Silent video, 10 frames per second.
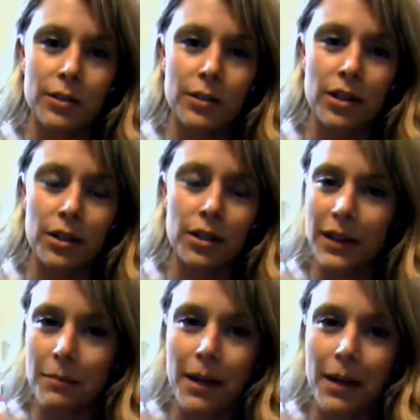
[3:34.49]
So I started
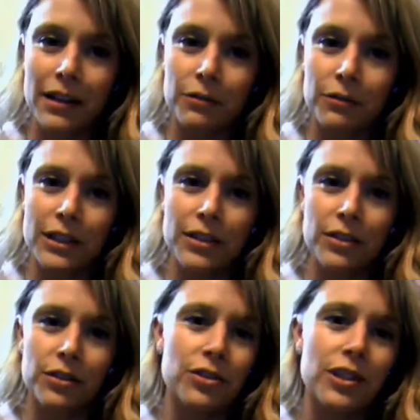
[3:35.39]
with competitive
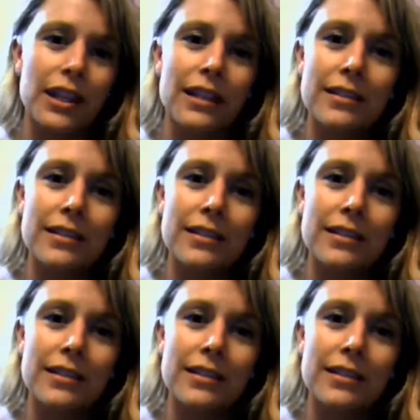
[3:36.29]
research in